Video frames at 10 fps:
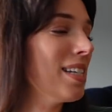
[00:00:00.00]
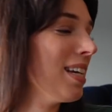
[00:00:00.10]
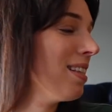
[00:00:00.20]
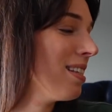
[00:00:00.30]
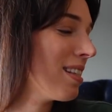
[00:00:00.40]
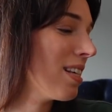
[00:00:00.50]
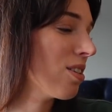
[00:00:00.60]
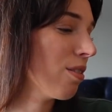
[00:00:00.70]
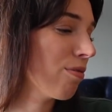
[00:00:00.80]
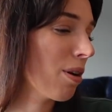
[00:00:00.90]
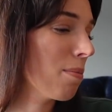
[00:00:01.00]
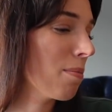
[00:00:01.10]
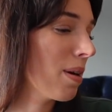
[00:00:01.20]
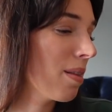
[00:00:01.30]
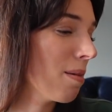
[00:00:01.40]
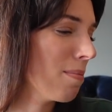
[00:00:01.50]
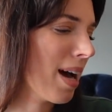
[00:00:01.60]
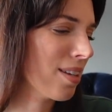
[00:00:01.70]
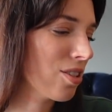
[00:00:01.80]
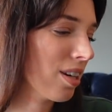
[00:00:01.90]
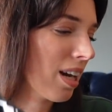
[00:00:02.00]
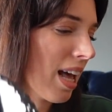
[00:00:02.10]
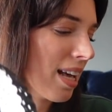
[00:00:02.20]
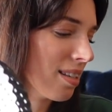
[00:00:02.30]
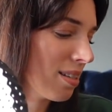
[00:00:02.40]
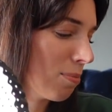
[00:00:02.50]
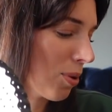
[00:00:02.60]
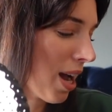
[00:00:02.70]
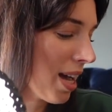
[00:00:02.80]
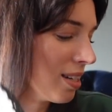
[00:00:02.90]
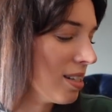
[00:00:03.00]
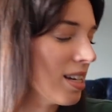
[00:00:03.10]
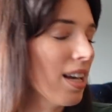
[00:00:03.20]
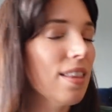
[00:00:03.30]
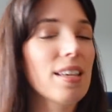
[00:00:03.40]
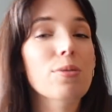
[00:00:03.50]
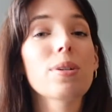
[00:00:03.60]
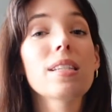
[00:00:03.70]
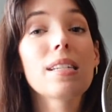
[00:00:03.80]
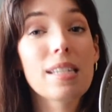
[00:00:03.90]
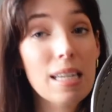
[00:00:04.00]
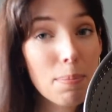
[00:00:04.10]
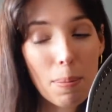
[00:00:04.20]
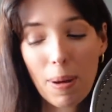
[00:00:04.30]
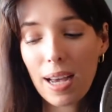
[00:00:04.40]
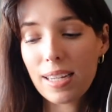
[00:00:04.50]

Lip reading: tins. These are from the Masterclass brand. This one is a deep pie